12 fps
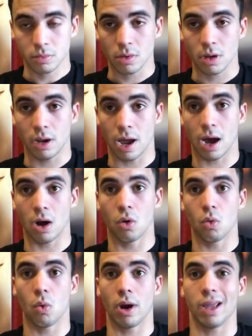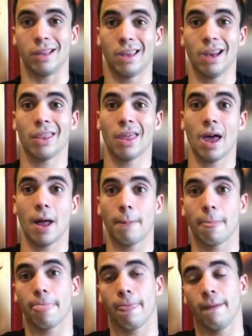Now, when I did
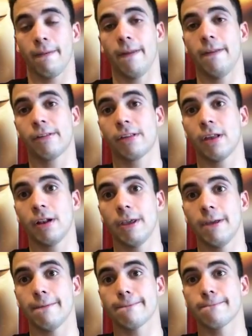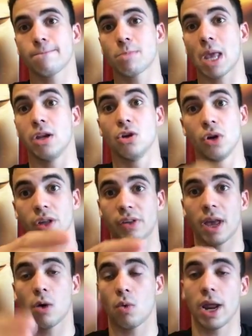that, instantly, I knew
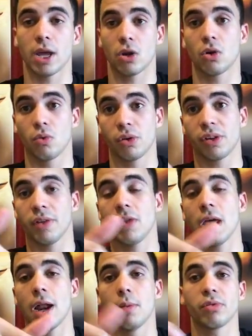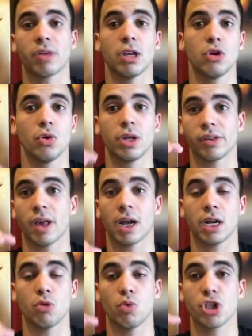when I received the animals, I knew
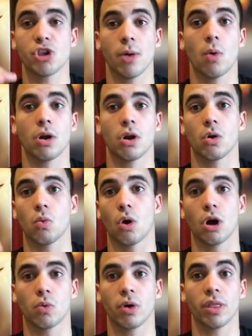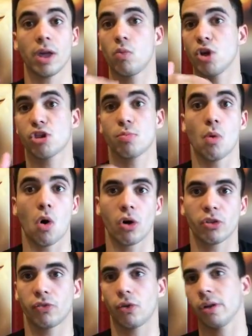exactly which I wanted to work with, which
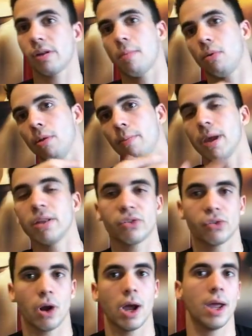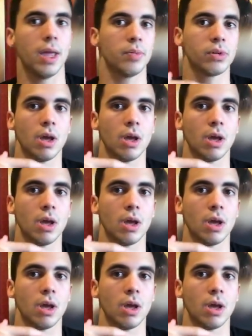Morphs, for example, the pinstripes,